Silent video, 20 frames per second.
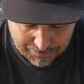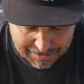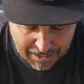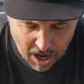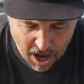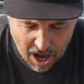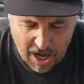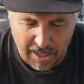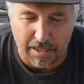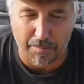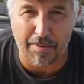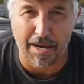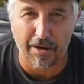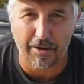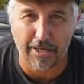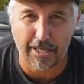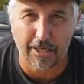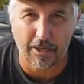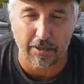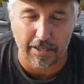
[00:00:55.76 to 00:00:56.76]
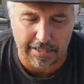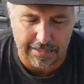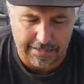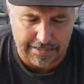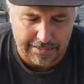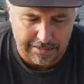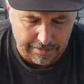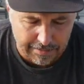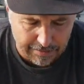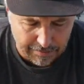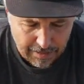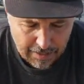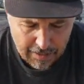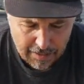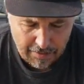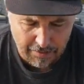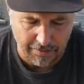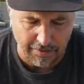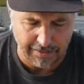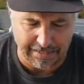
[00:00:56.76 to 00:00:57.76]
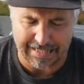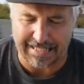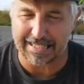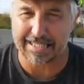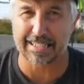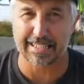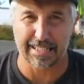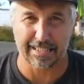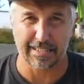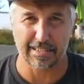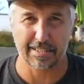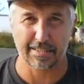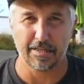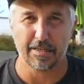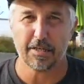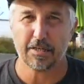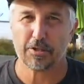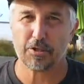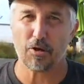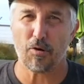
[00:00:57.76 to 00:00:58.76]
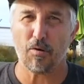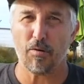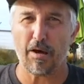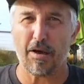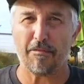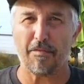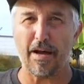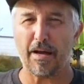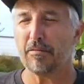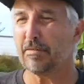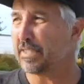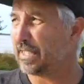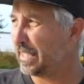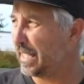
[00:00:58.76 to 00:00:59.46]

talk about here is the distance. So if I was